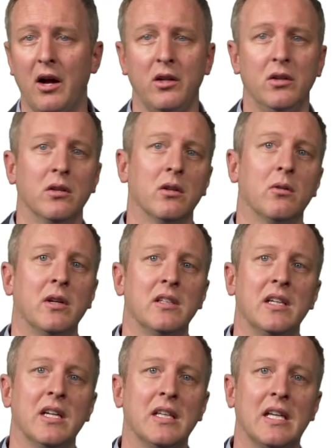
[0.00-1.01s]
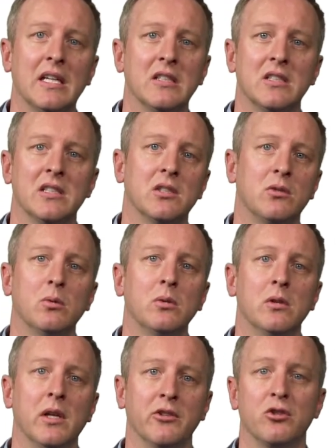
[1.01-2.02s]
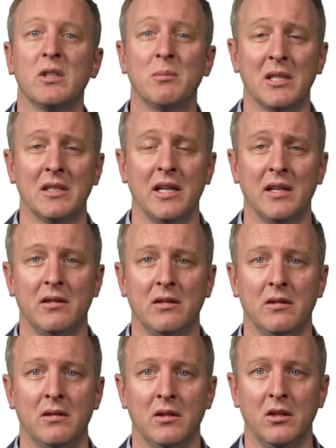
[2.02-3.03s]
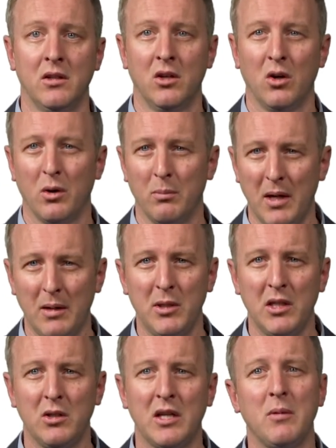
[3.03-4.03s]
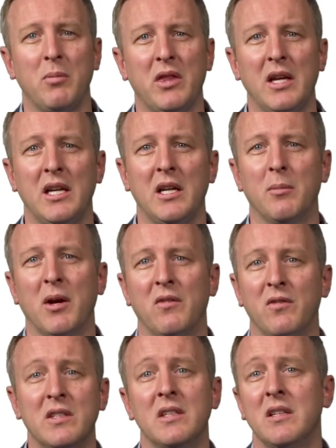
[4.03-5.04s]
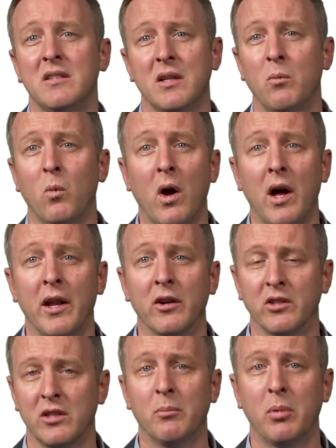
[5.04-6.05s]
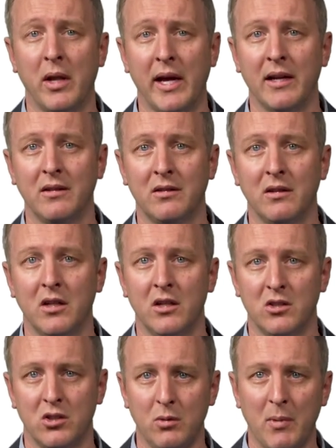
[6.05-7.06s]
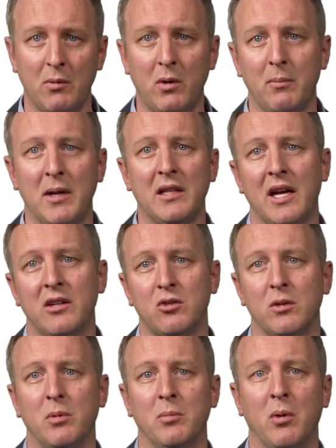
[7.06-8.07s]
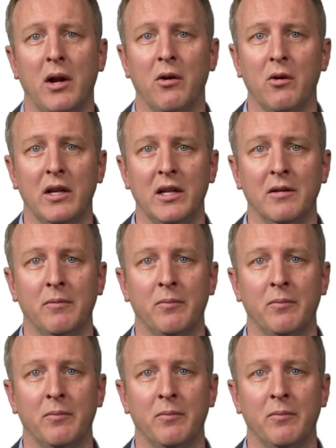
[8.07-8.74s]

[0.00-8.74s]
you're going to get the kids to school on treatment days. Or maybe you keep thinking about visiting someone or some place, so you might want to make that trip a priority.